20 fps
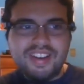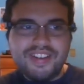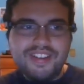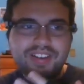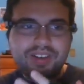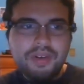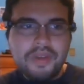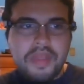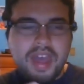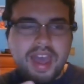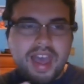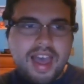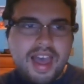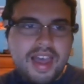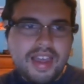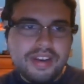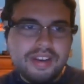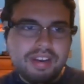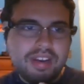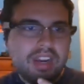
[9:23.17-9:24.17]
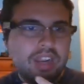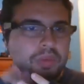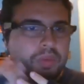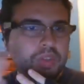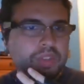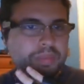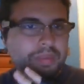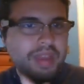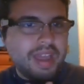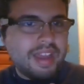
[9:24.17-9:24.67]
all that, and I
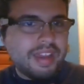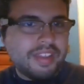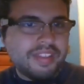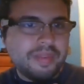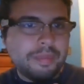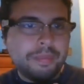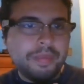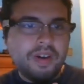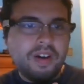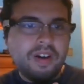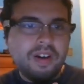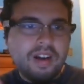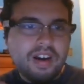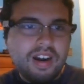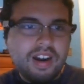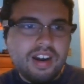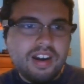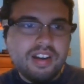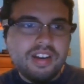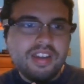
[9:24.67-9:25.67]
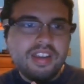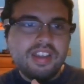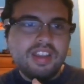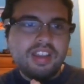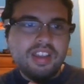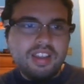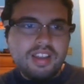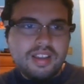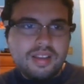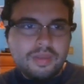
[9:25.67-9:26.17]
was back at the barn,
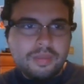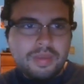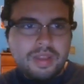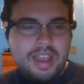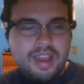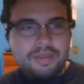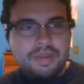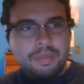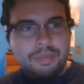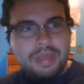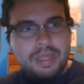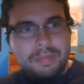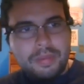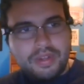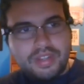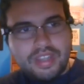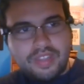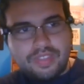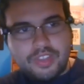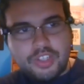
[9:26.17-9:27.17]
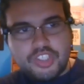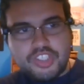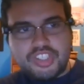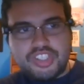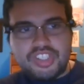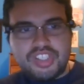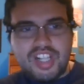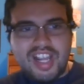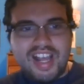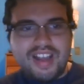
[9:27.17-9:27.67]
having people get their
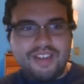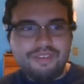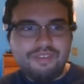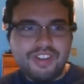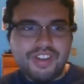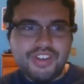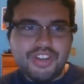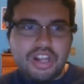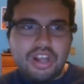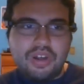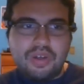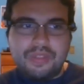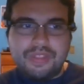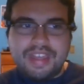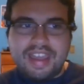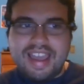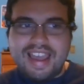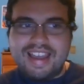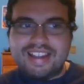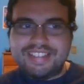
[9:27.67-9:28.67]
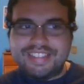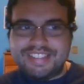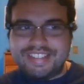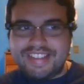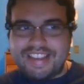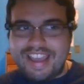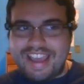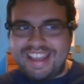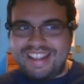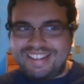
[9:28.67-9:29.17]
stuff and all that.
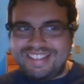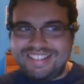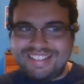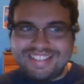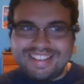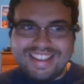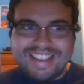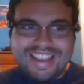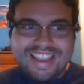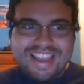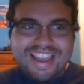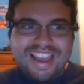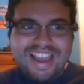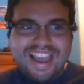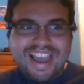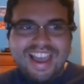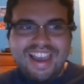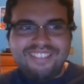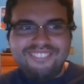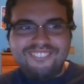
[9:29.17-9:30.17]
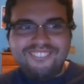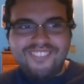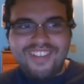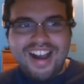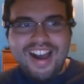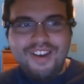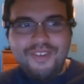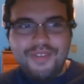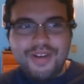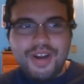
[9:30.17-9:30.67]
And
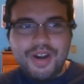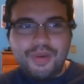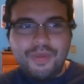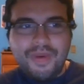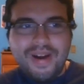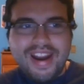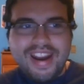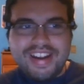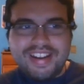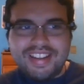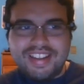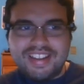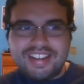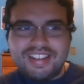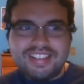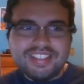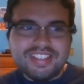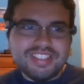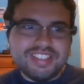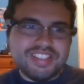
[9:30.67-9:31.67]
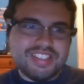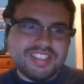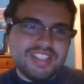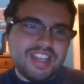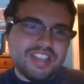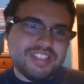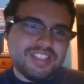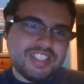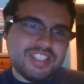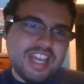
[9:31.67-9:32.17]
while we were waiting,
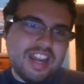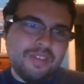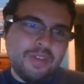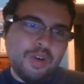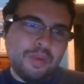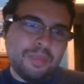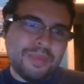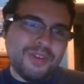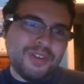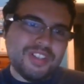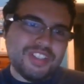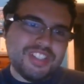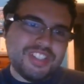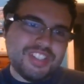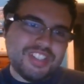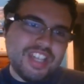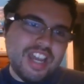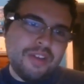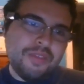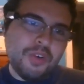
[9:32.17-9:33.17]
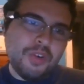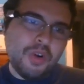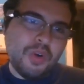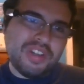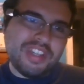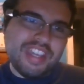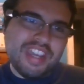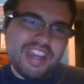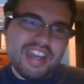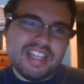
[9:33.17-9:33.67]
several
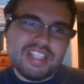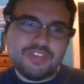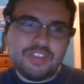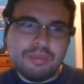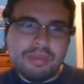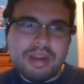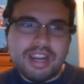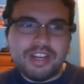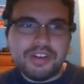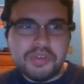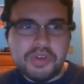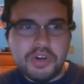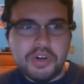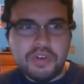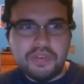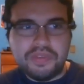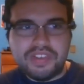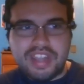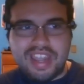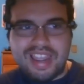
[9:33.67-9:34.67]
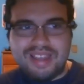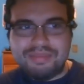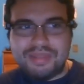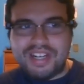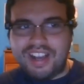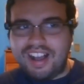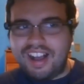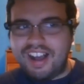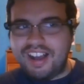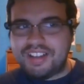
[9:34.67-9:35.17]
kids from my group came
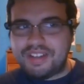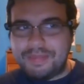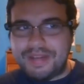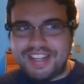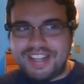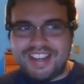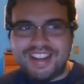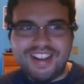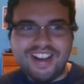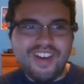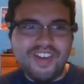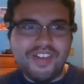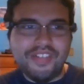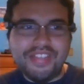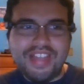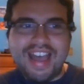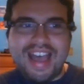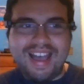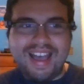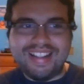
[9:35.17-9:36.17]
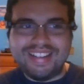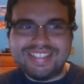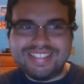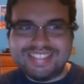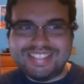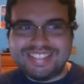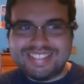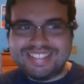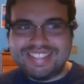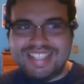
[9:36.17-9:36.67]
and hugged me and all that.
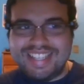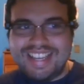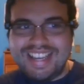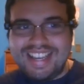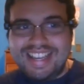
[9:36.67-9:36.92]
It's